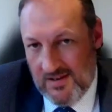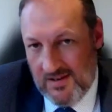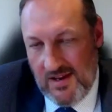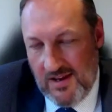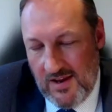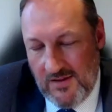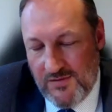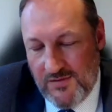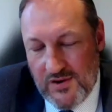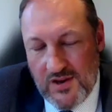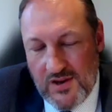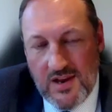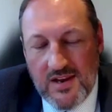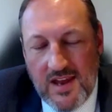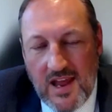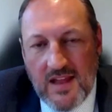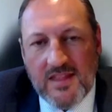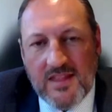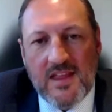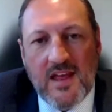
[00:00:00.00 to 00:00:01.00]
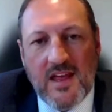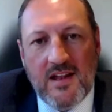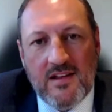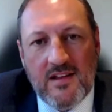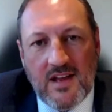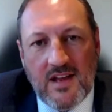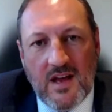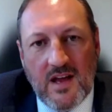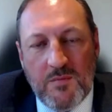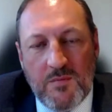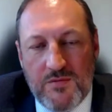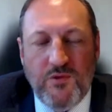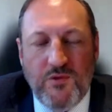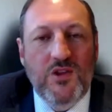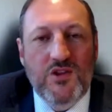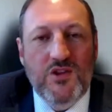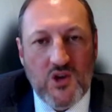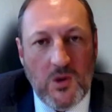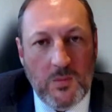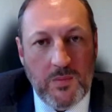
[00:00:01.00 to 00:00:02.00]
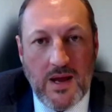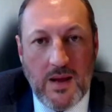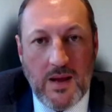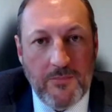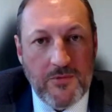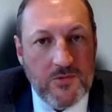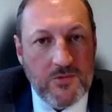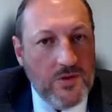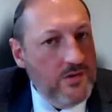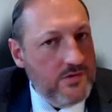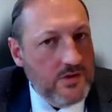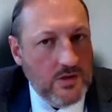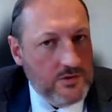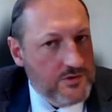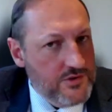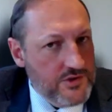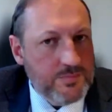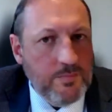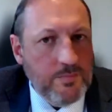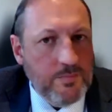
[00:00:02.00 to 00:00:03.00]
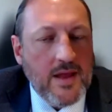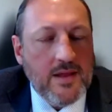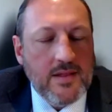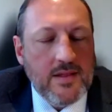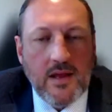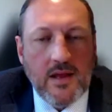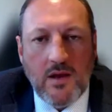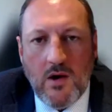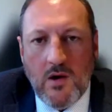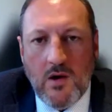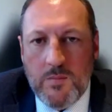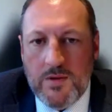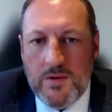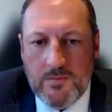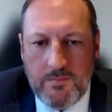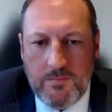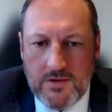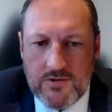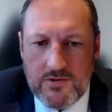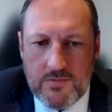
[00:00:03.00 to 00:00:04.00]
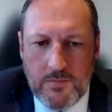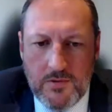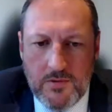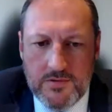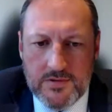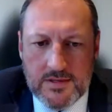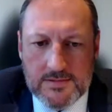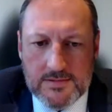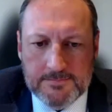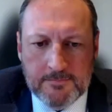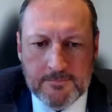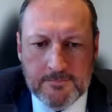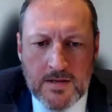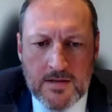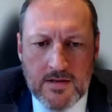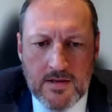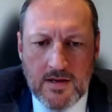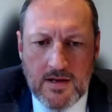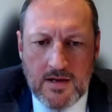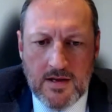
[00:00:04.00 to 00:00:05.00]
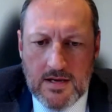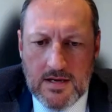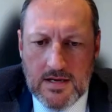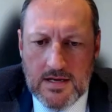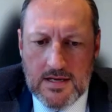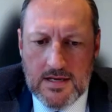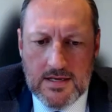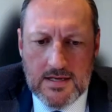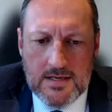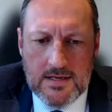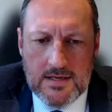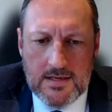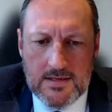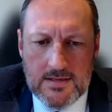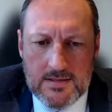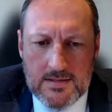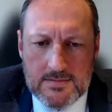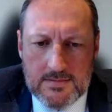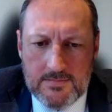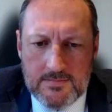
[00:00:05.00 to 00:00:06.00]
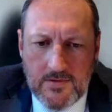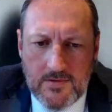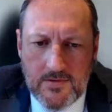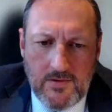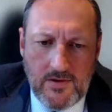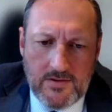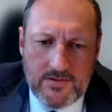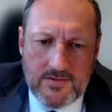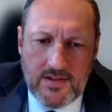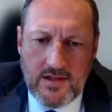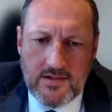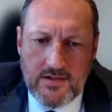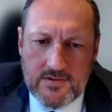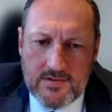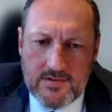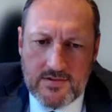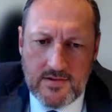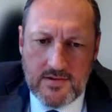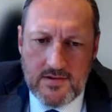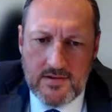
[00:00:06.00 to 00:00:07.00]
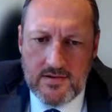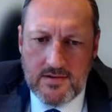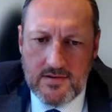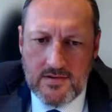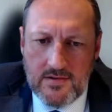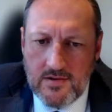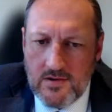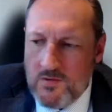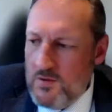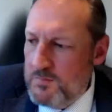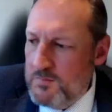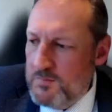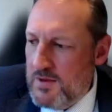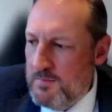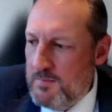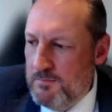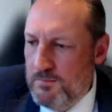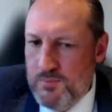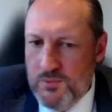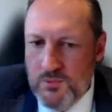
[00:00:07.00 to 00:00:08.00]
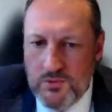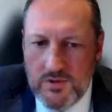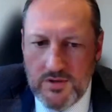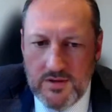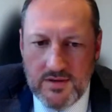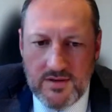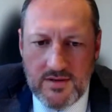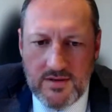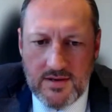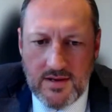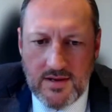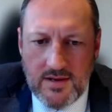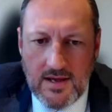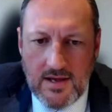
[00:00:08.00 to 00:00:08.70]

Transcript: if you can get that before the job comes to us, it'll just make that go a bit smoother. All right, so that's the crypto bullion.